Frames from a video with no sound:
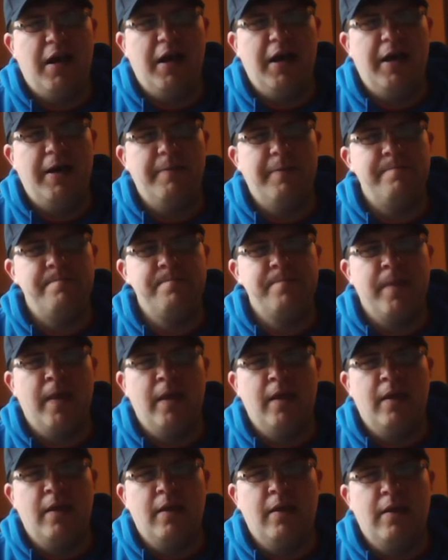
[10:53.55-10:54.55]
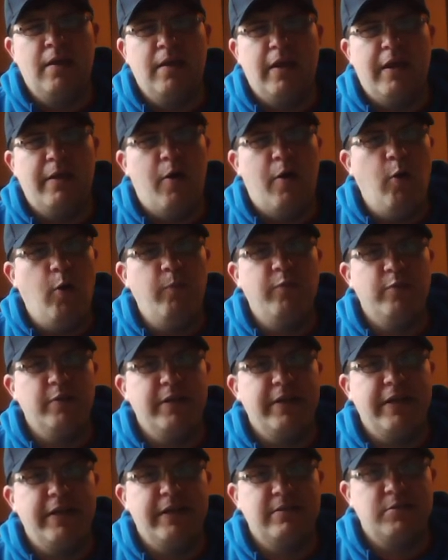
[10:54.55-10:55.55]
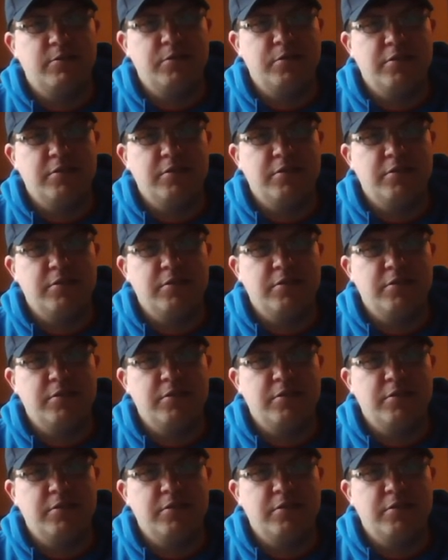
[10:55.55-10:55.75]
And hopefully it's